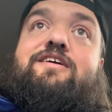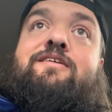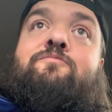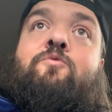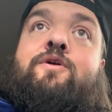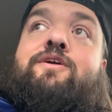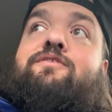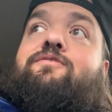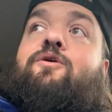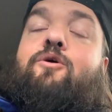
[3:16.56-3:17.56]
I'm
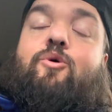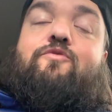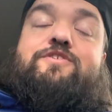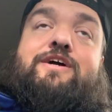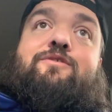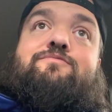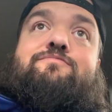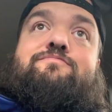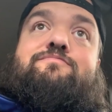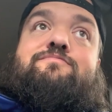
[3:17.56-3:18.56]
running all over town.
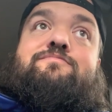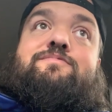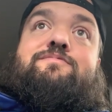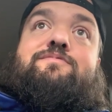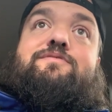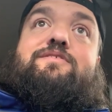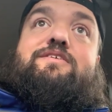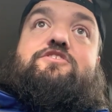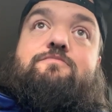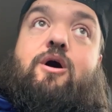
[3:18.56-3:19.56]
And
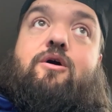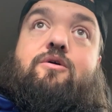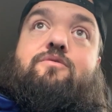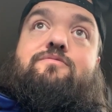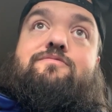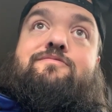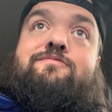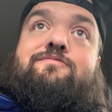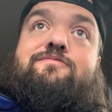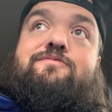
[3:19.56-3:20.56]
then tomorrow,
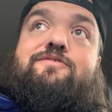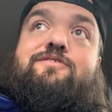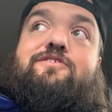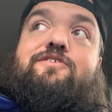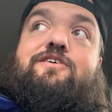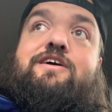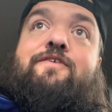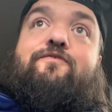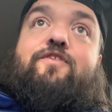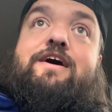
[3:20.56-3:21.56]

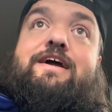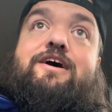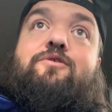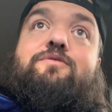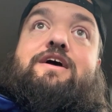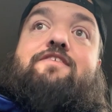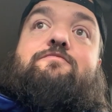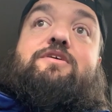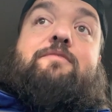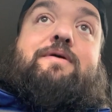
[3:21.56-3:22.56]
I fly out. I have
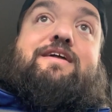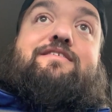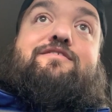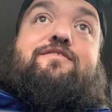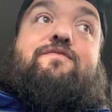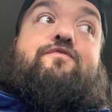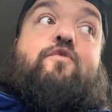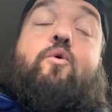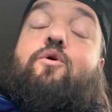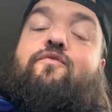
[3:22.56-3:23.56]
to be up at
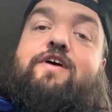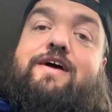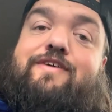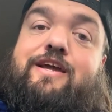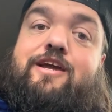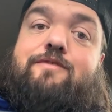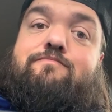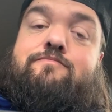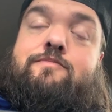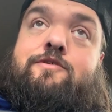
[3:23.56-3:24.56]
4:05 a.m.
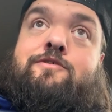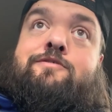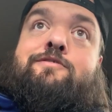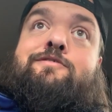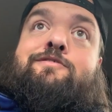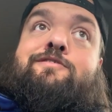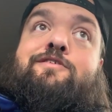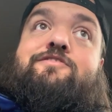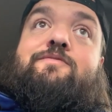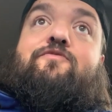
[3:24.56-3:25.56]

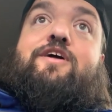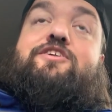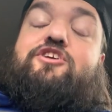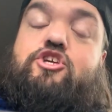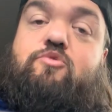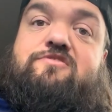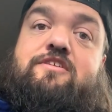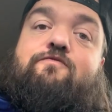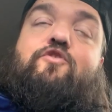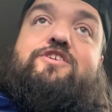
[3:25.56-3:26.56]
because I'm flying to
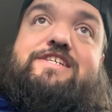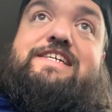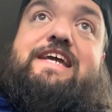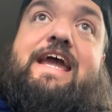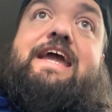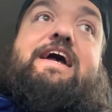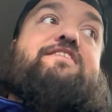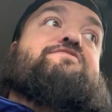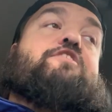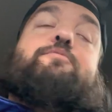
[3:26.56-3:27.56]
Houston for
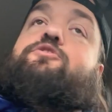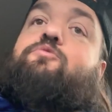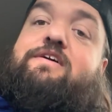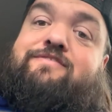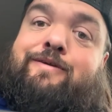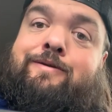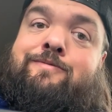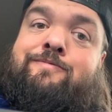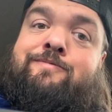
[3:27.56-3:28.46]
TASW Wrestling.